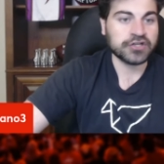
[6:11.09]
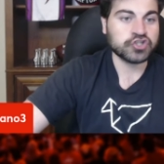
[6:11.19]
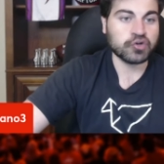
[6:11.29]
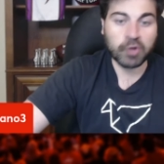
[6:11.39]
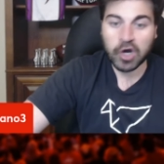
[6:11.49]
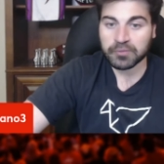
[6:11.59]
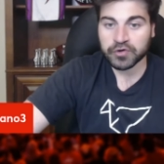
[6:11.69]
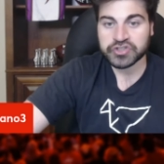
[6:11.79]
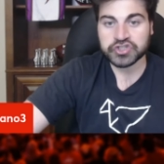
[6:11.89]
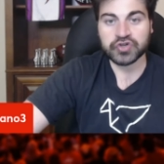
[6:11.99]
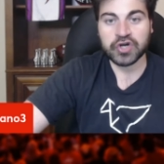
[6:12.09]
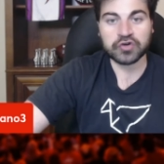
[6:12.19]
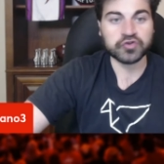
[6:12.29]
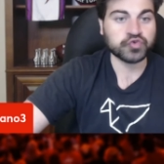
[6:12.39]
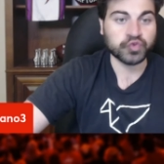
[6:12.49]
Jamal Murray
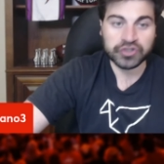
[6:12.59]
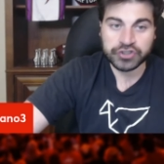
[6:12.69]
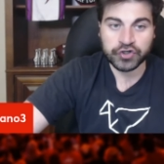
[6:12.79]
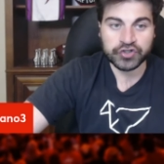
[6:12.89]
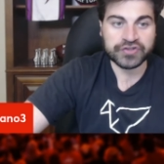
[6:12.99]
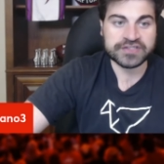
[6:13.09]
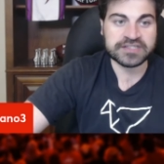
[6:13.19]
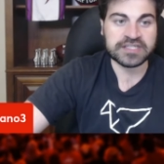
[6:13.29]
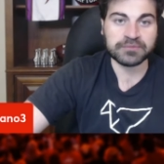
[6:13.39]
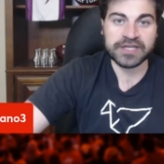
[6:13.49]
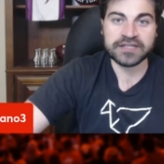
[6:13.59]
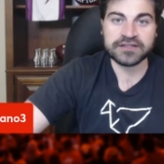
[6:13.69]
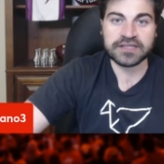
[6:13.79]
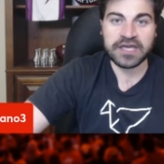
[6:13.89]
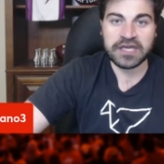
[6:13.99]
struggles, really hurting this team late in
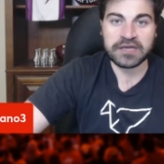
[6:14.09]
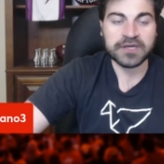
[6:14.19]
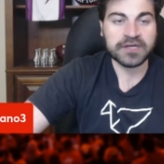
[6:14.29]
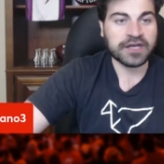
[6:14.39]
the game.